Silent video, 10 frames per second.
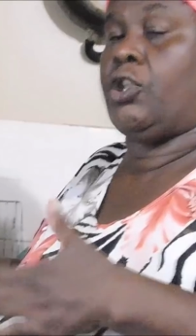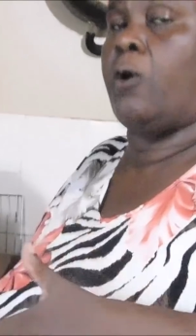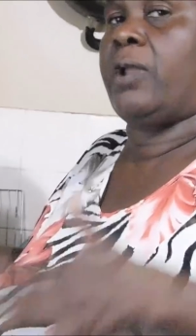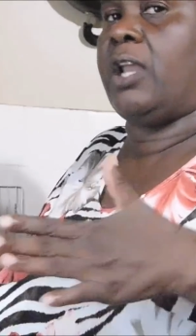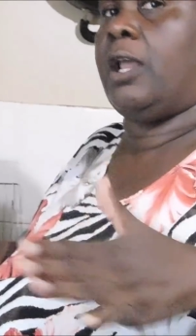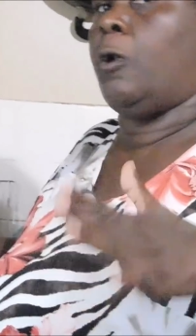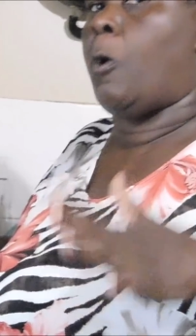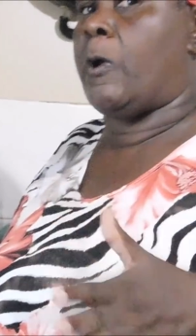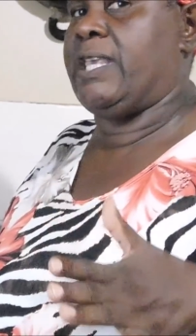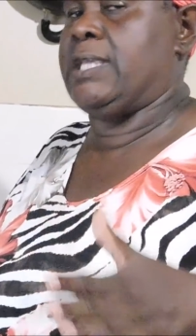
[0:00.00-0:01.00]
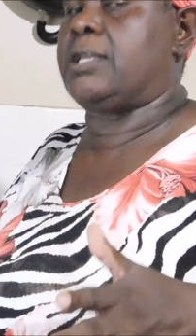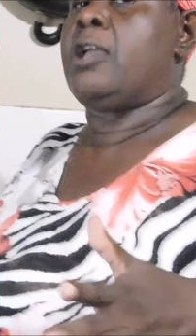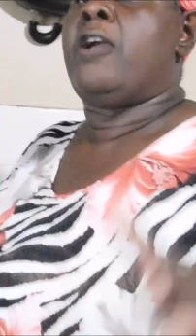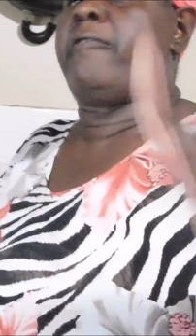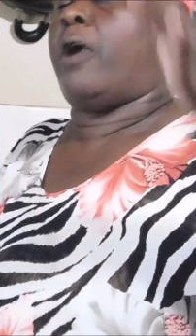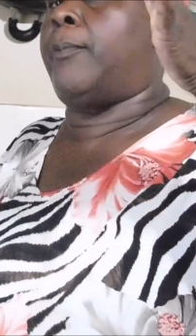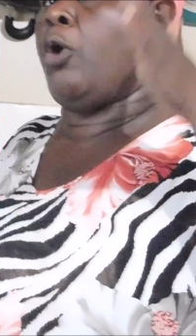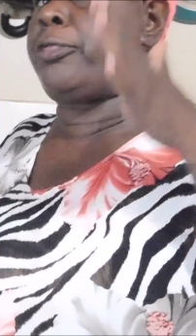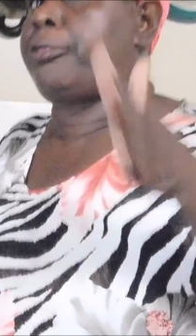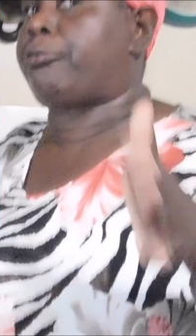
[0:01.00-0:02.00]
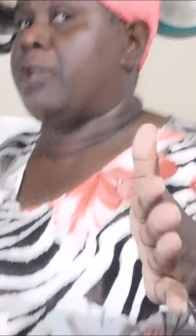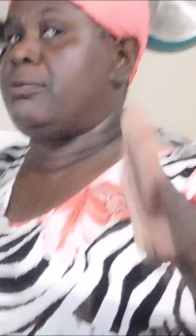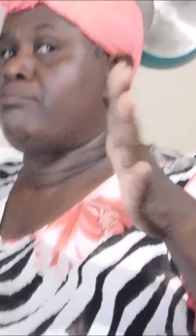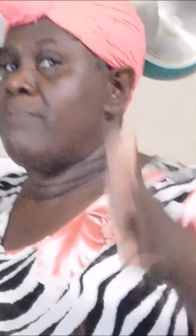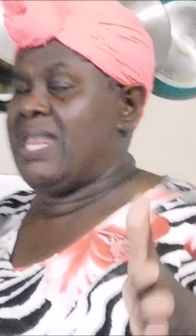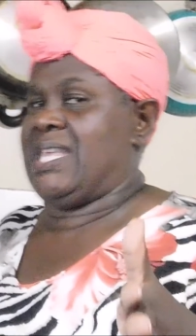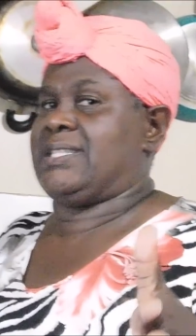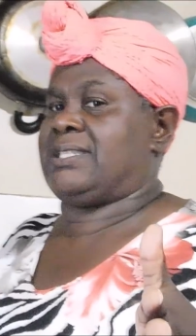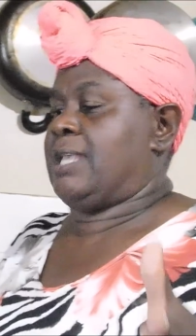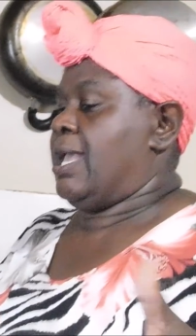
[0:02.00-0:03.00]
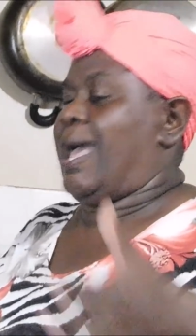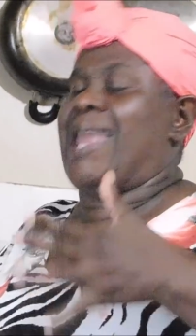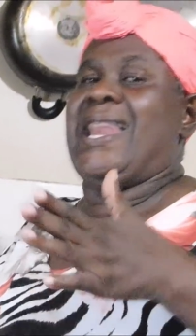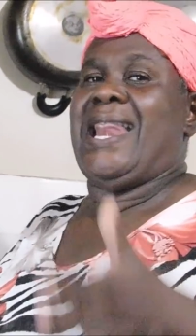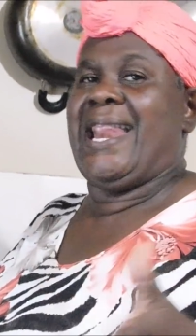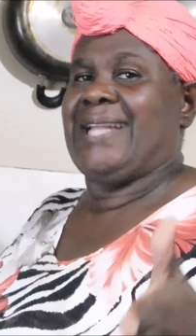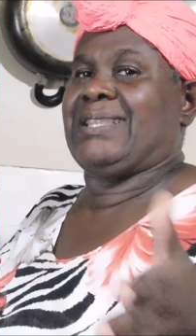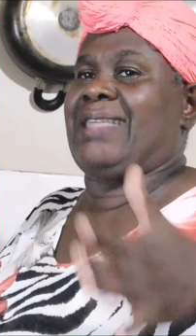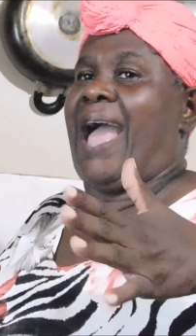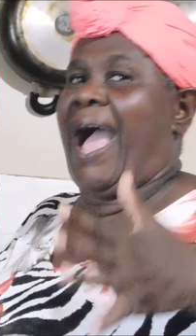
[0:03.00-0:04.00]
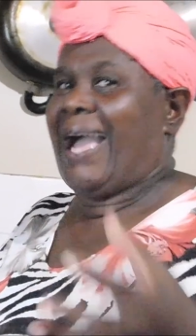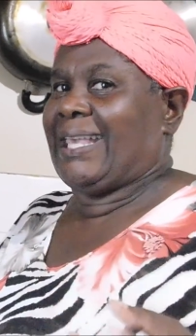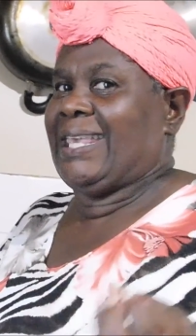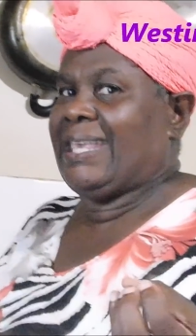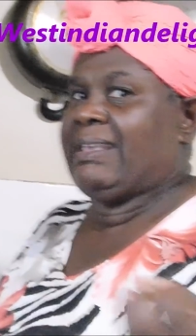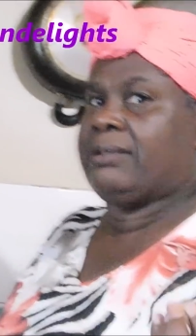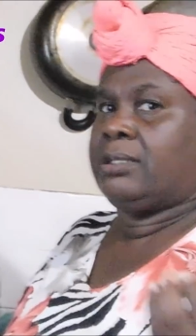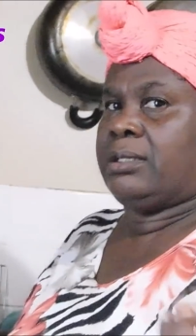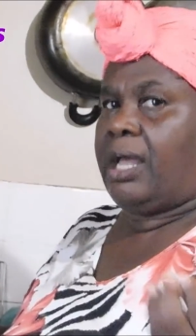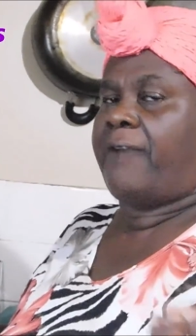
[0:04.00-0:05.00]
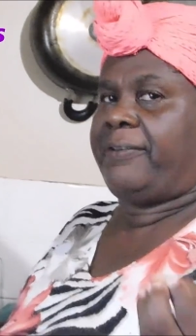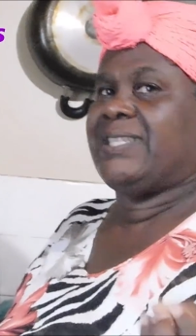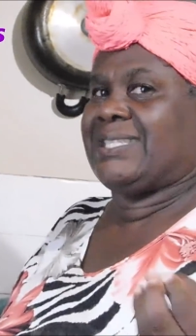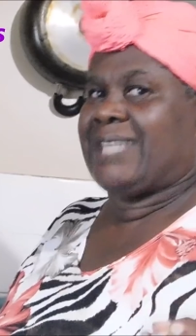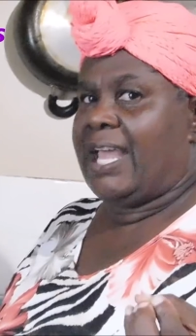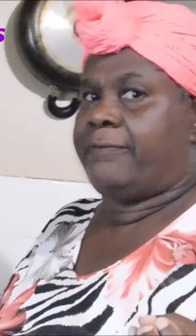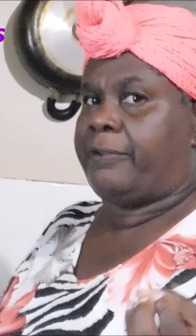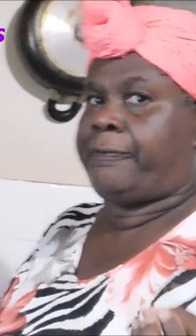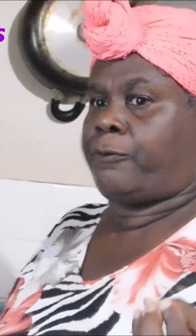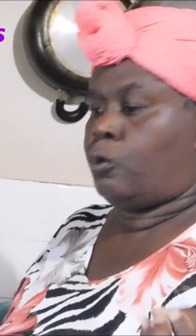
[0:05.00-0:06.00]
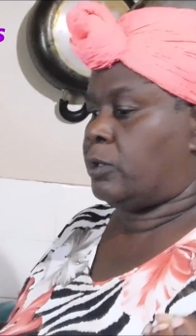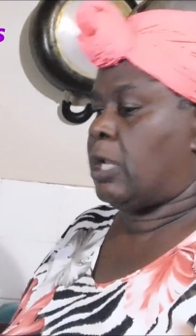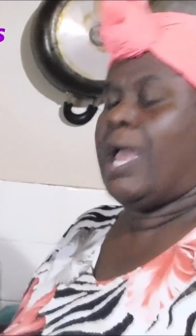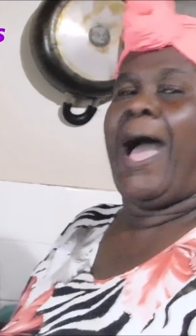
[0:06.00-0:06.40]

down on a low heat for about three minutes and let the ackee of itself, the fruit,